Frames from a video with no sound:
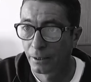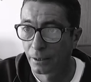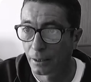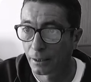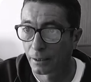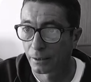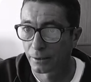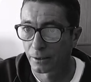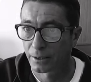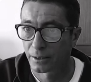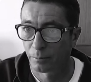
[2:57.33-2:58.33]
and
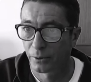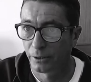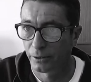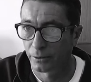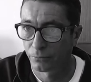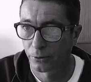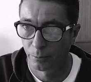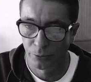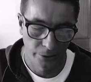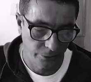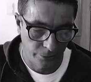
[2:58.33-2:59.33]
this is the PDF
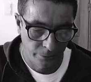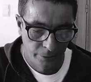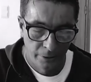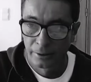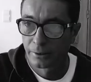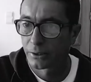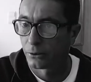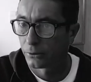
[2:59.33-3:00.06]
rebrander. So